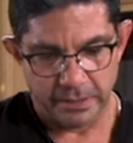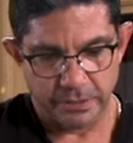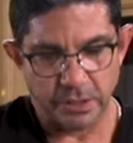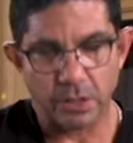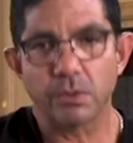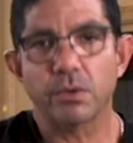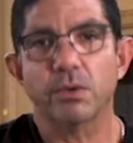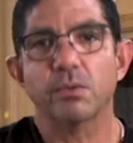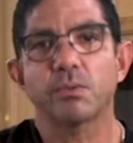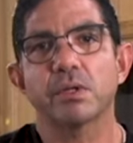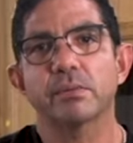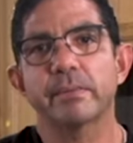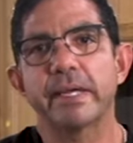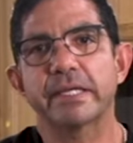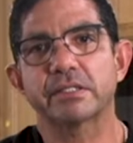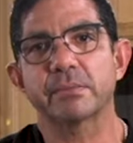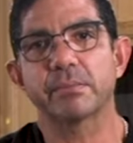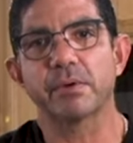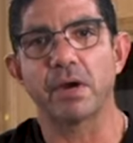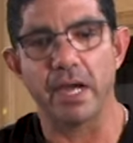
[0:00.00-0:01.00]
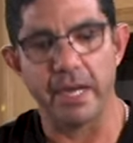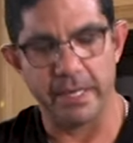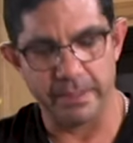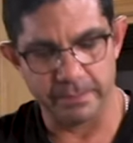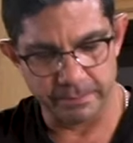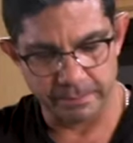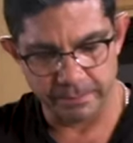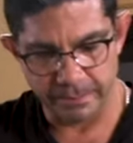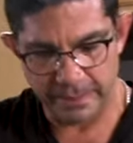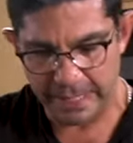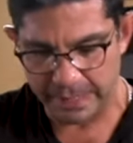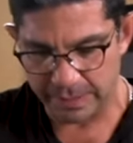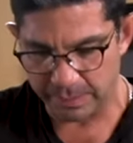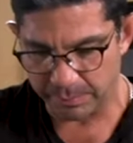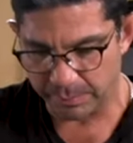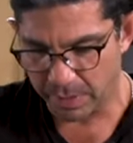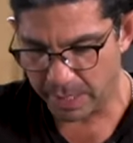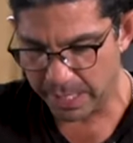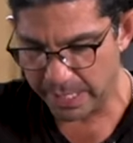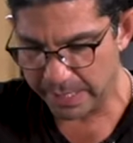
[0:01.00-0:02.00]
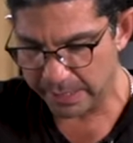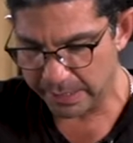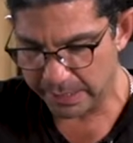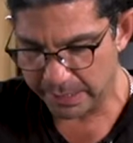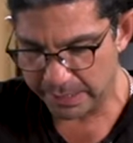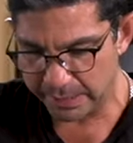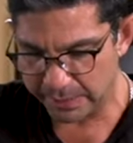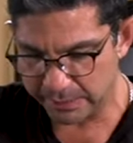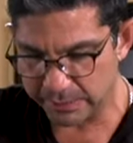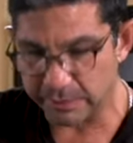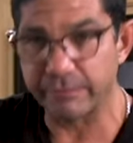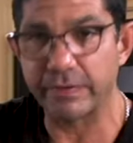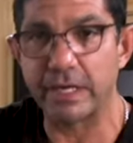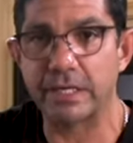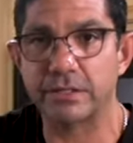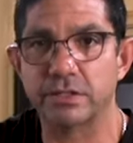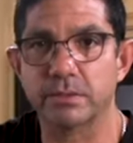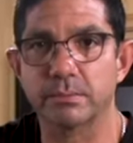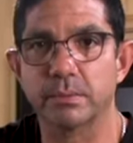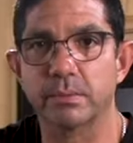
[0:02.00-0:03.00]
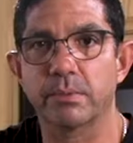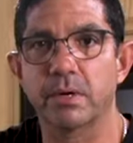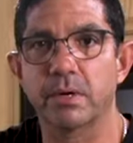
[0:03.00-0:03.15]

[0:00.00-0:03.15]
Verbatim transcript: So we'll make the brine, and the brine is a vegetable